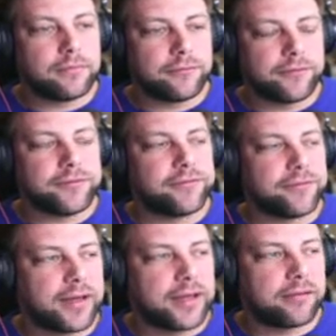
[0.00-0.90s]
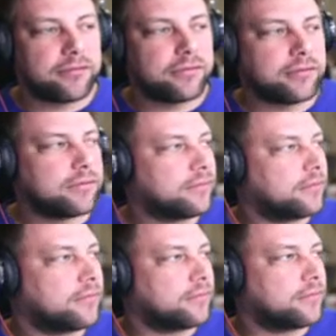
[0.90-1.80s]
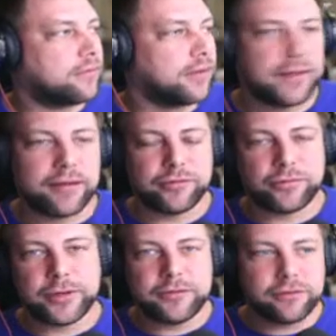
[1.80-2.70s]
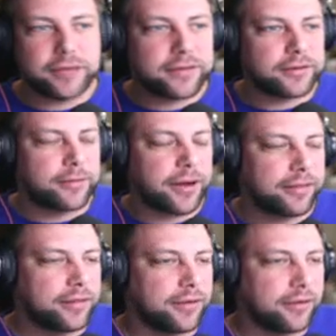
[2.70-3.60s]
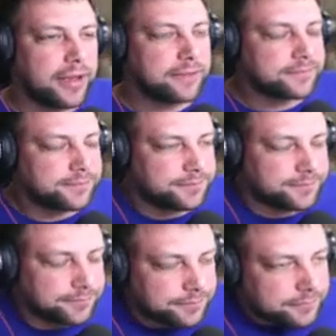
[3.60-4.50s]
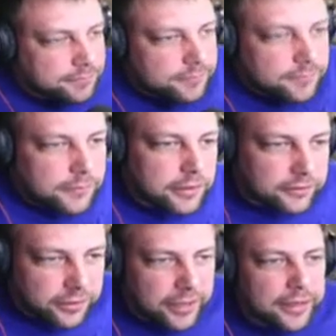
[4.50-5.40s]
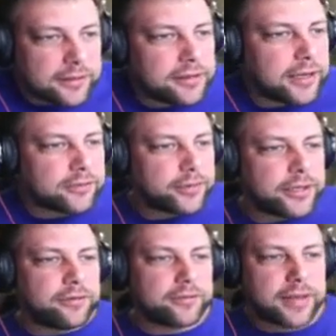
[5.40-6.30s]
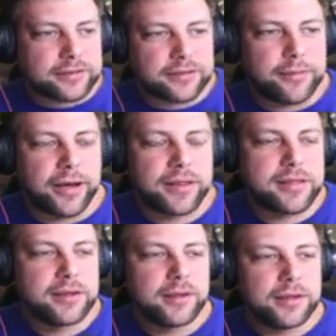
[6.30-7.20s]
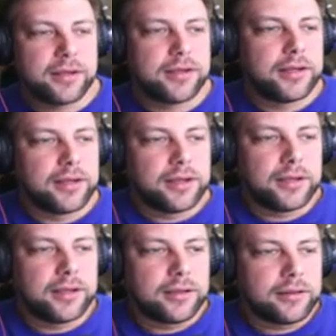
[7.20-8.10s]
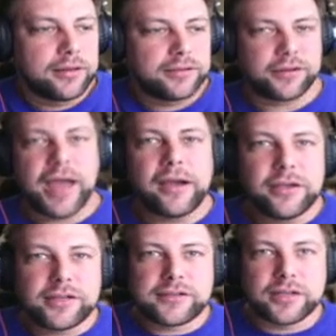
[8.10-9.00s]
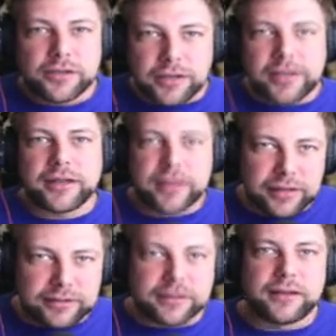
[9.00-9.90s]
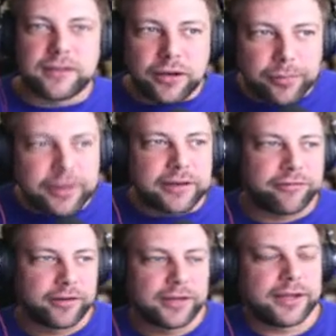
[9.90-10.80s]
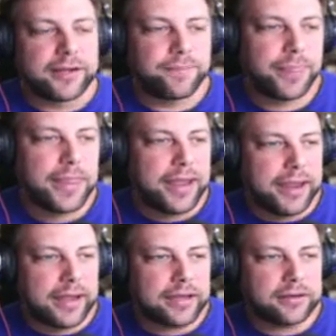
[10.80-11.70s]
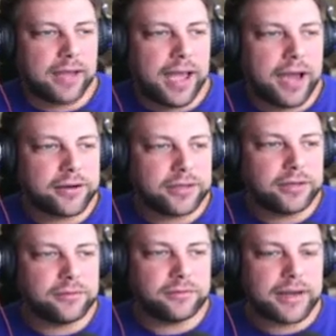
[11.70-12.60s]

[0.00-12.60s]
55, 11, 22,000 a month. Okay. So you got 22,000 a month. So now you can start looking at things a little bit differently. And how do you